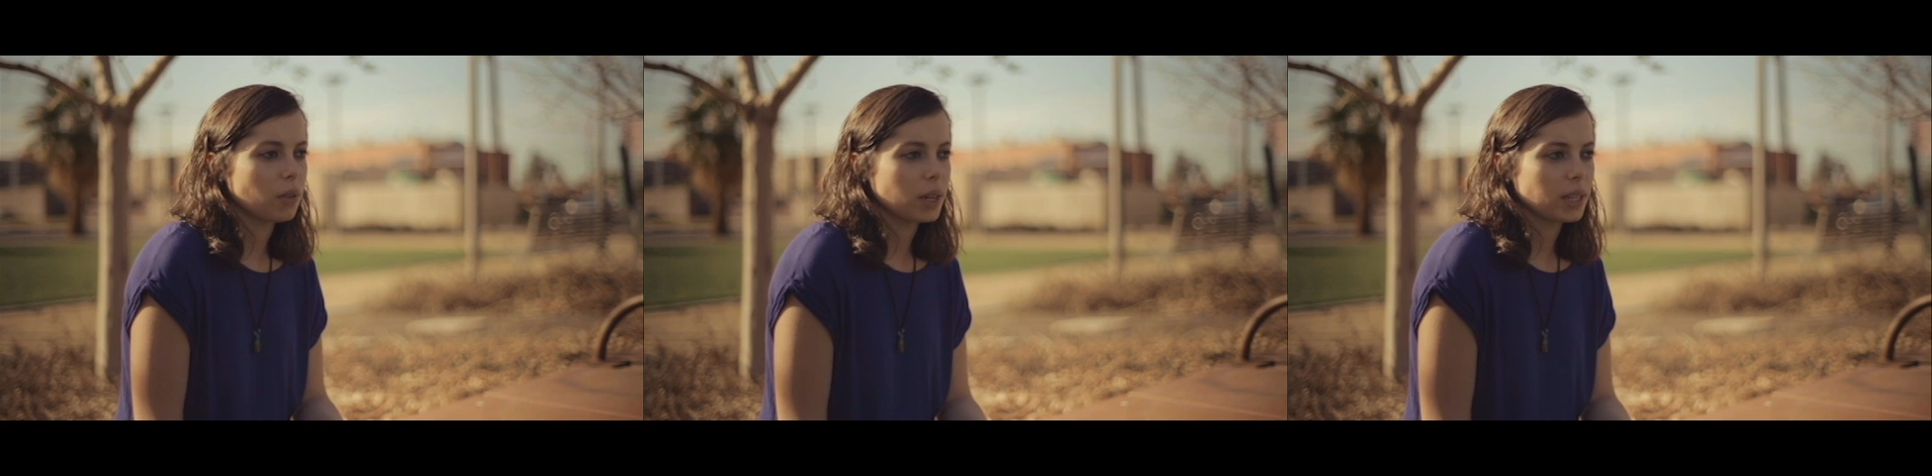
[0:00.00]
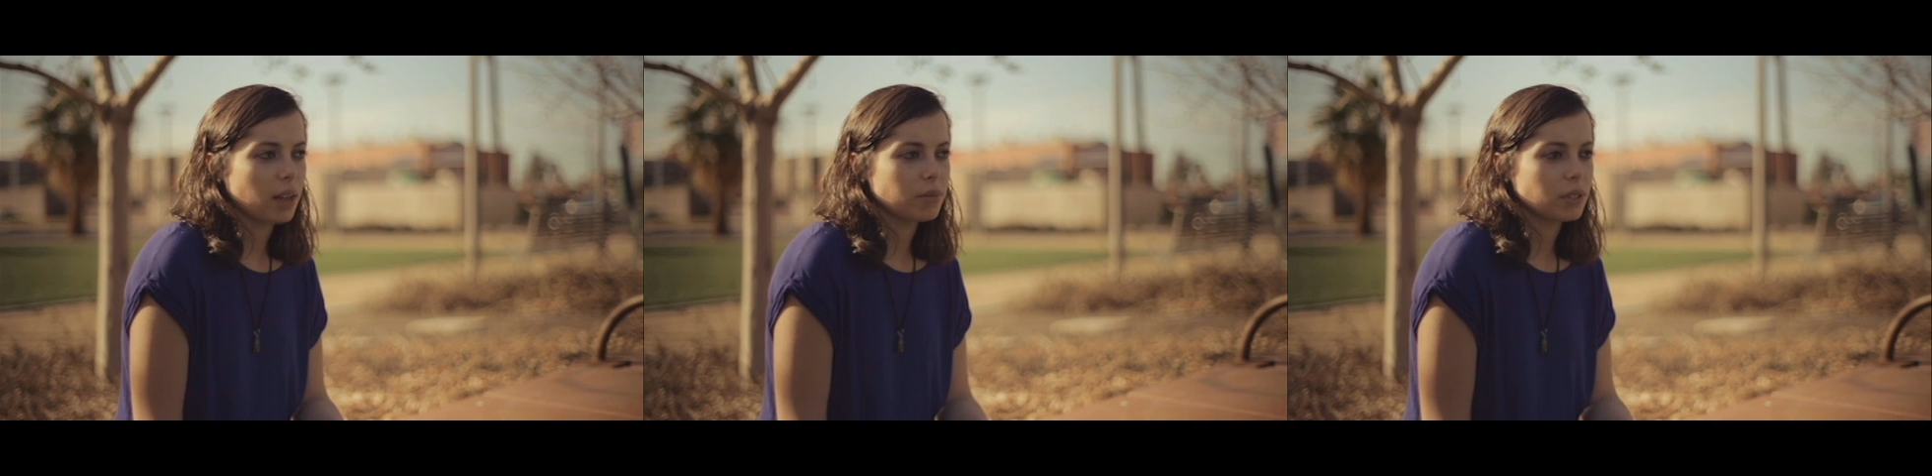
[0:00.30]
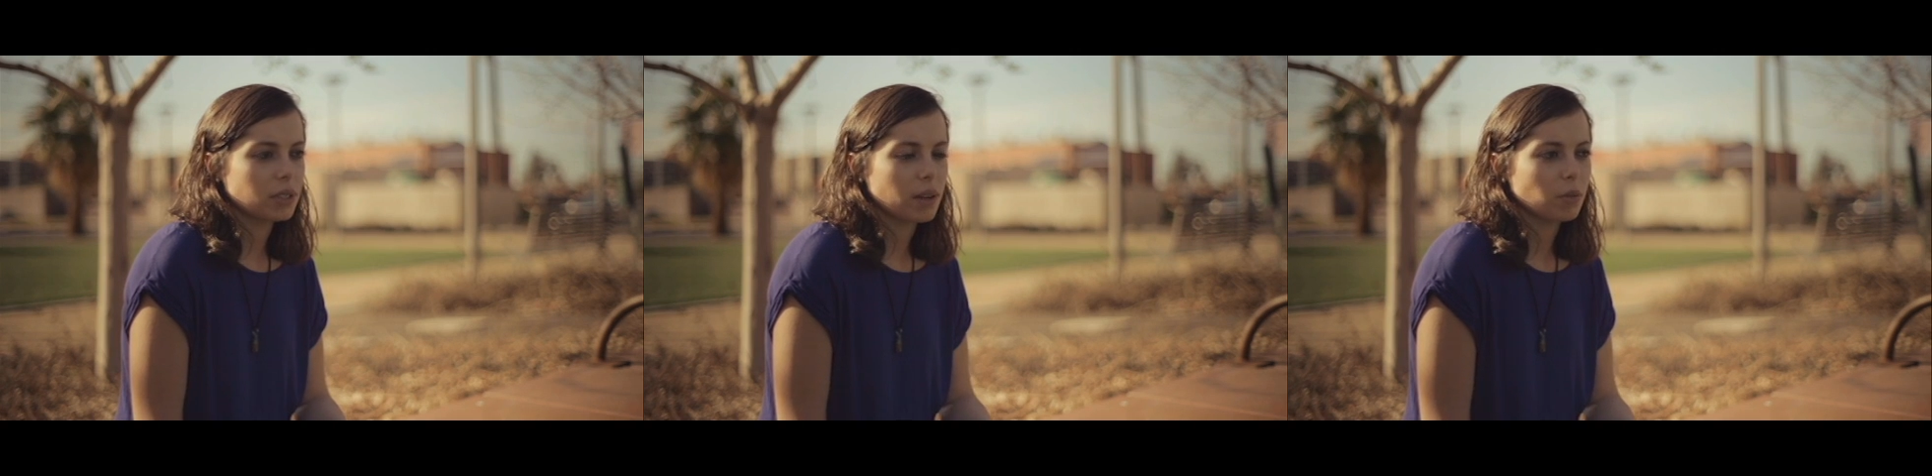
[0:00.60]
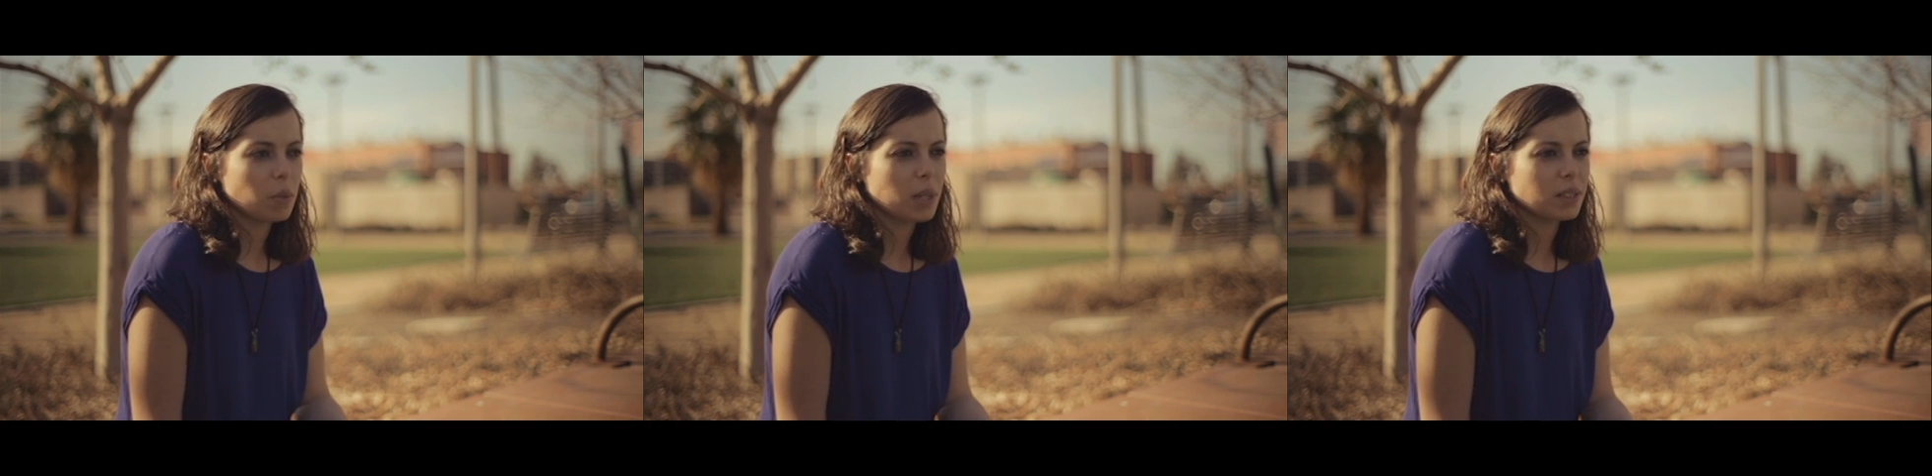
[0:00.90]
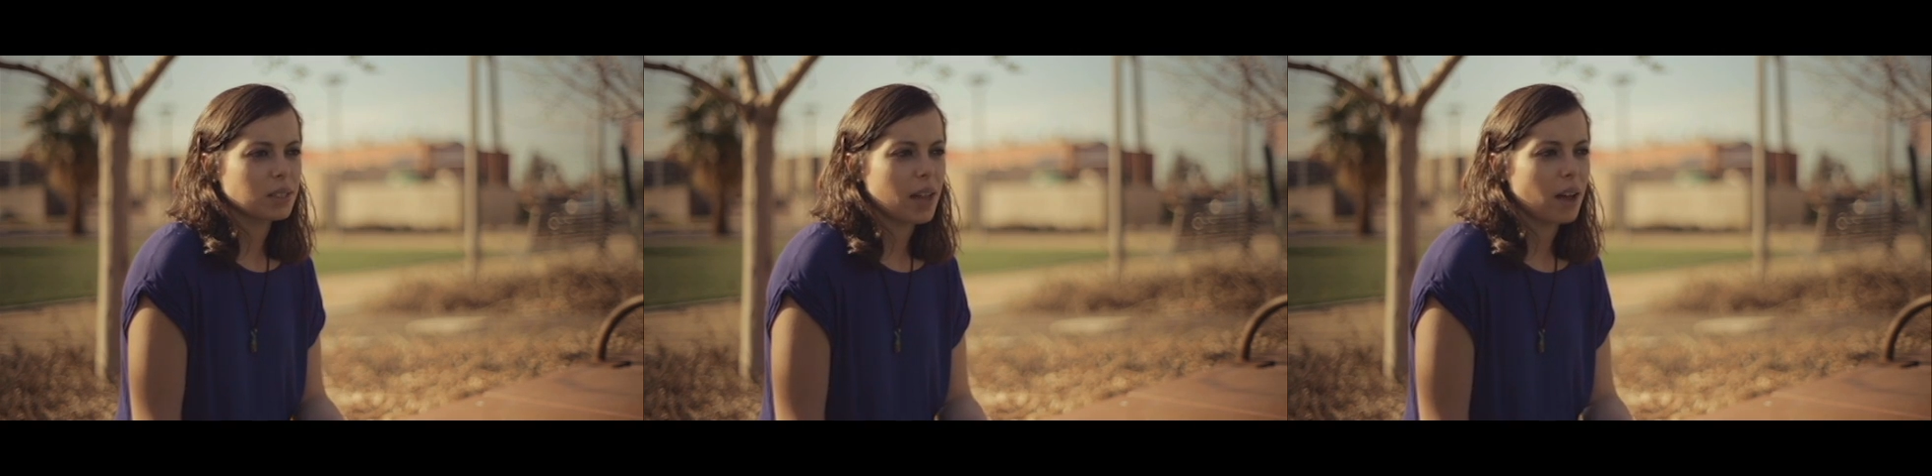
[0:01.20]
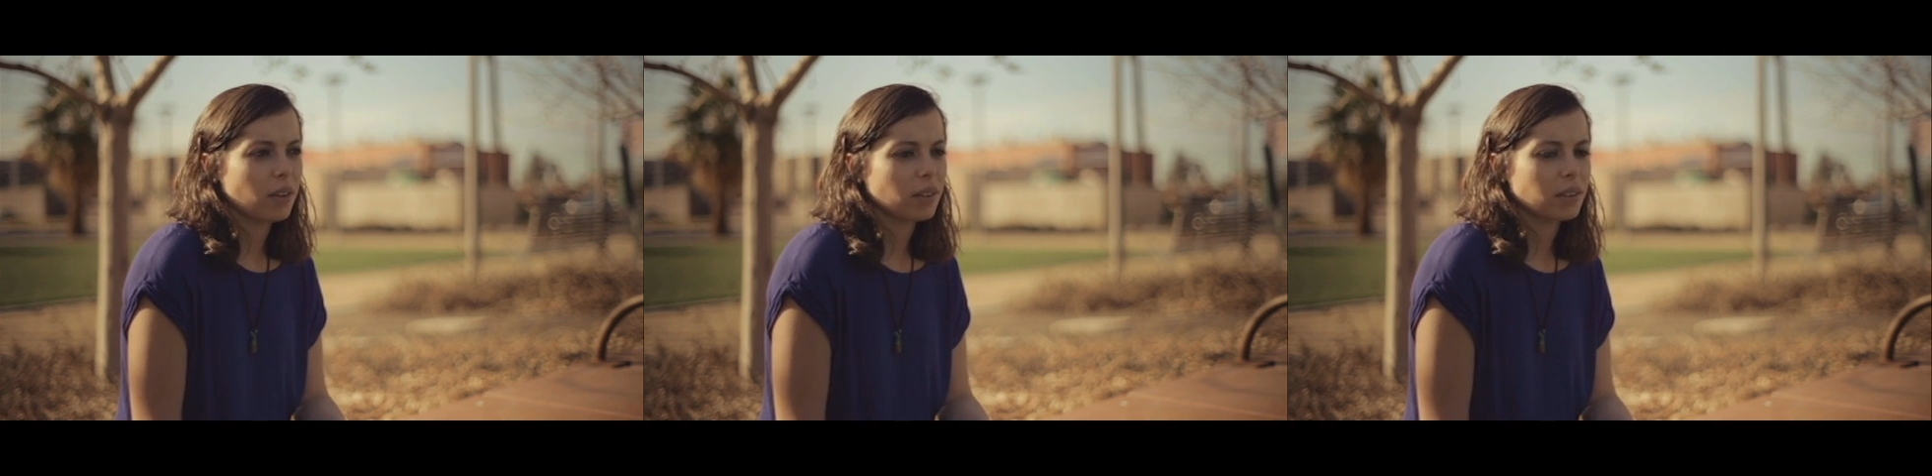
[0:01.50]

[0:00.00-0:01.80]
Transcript: doing that for several months now.